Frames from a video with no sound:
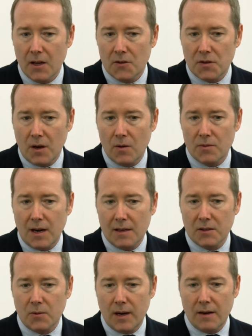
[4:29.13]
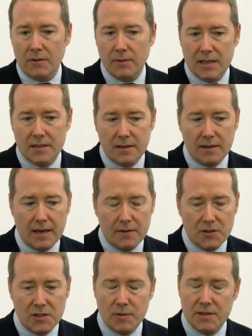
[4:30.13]
So Dr. Gueva recently,
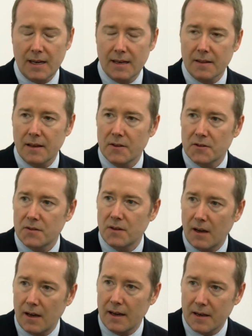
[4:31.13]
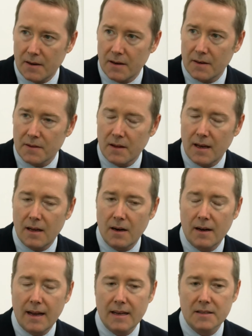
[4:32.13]
and she's presenting this here at
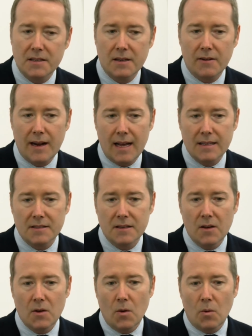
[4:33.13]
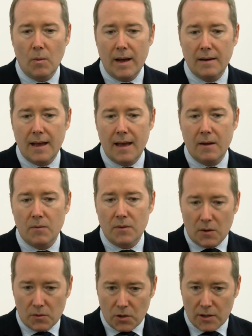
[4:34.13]
ASCRS, went and
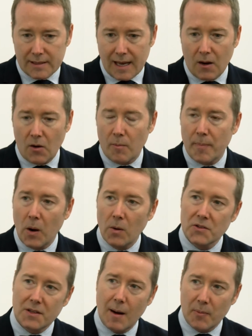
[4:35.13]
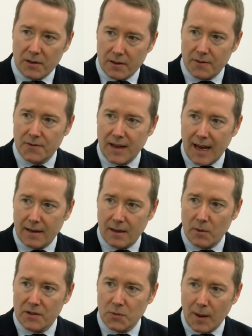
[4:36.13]
looked at postoperative
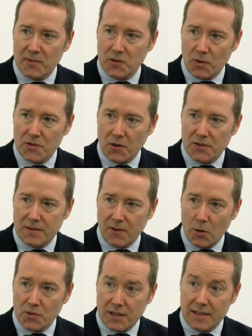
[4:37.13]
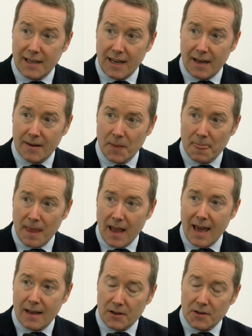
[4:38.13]
data with swept source OCT,
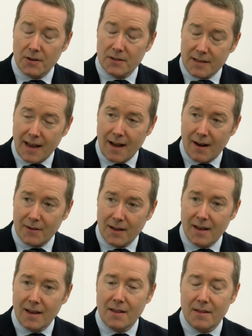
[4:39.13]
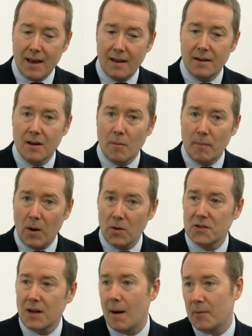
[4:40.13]
and it turns out that
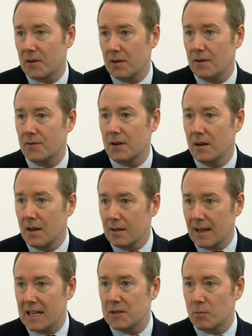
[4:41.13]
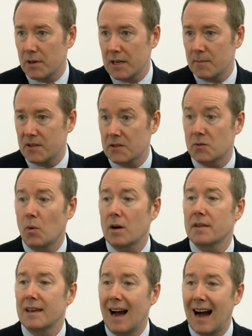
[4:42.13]
postoperative lens meridian position,
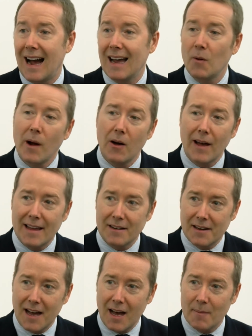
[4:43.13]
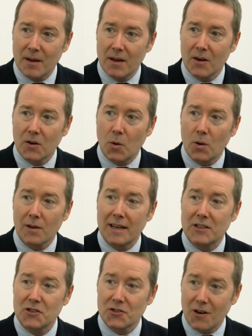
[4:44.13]
where the IOL ended up,
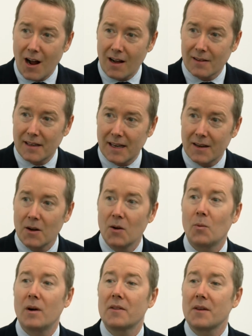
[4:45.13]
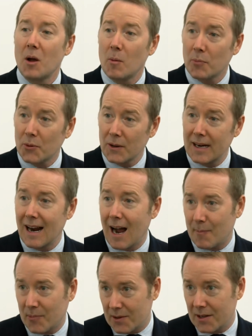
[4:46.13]
correlates strongly with
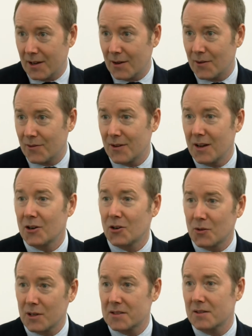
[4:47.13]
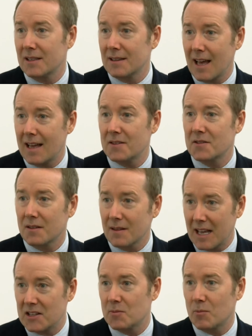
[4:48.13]
preoperative crystalline
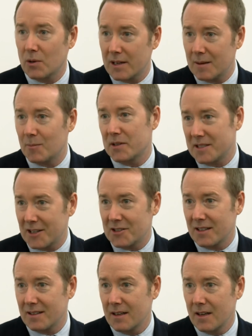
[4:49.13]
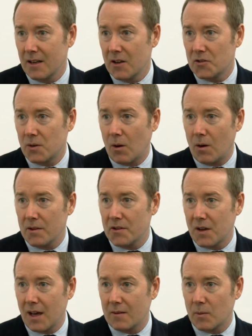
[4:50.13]
lens meridian position. So all of a
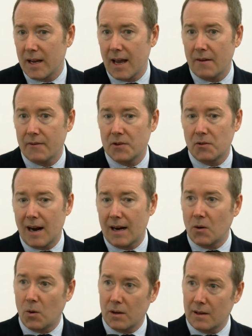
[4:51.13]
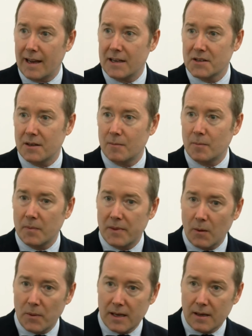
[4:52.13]
sudden, we have a direct correlation
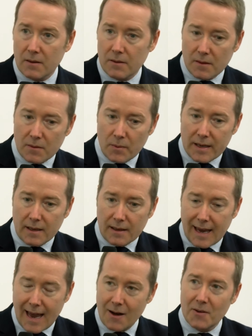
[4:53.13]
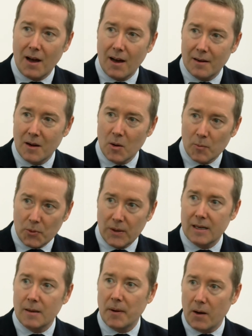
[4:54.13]
that we can count on
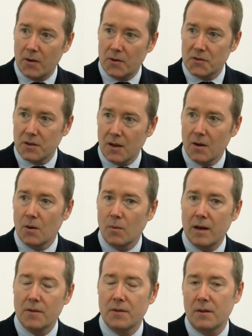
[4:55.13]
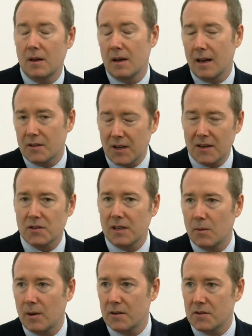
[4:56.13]
pre to post with
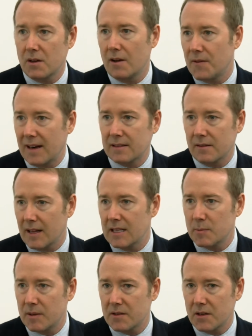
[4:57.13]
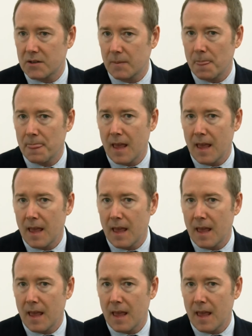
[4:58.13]
essentially what is effective lens position.